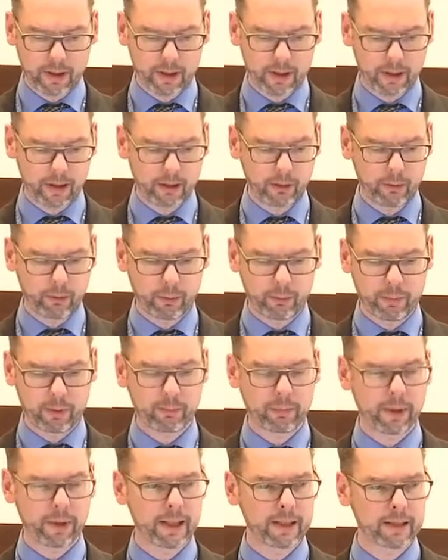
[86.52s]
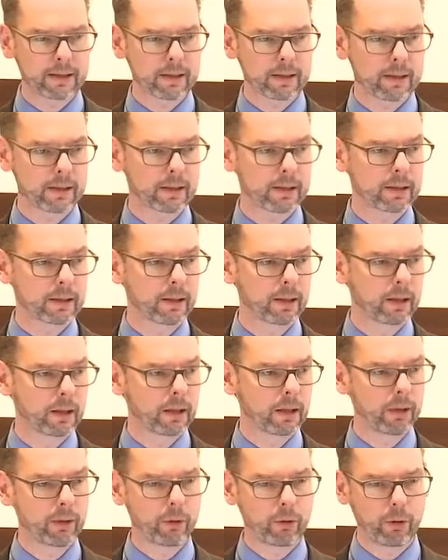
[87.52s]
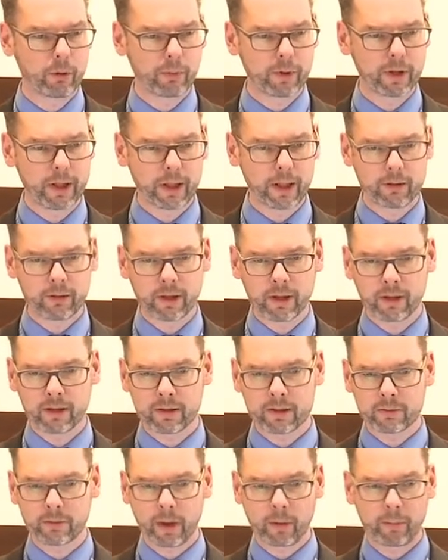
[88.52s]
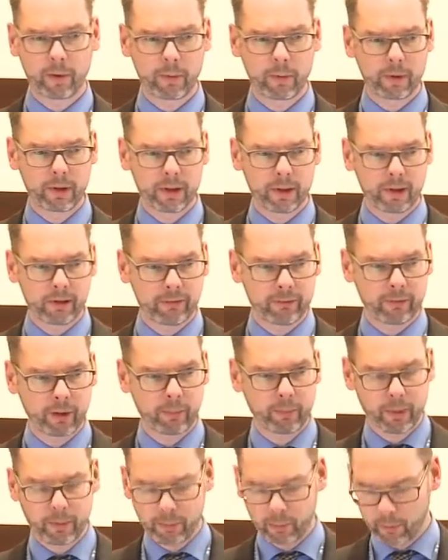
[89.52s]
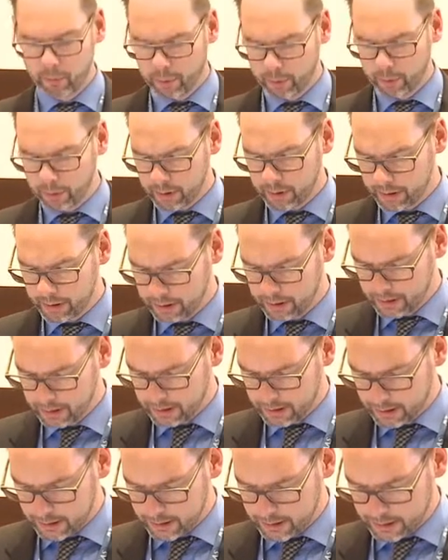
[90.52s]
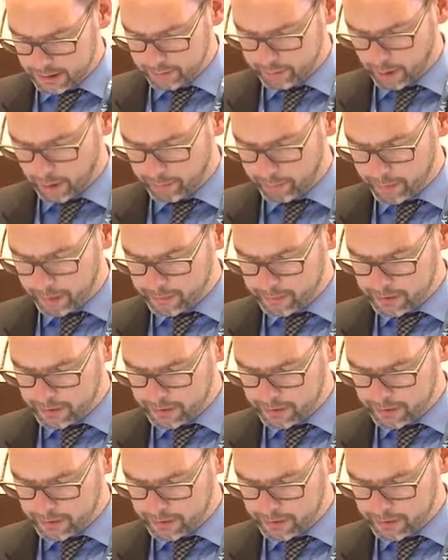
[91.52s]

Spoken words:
in urban places, in urban areas where people live, where people work, where people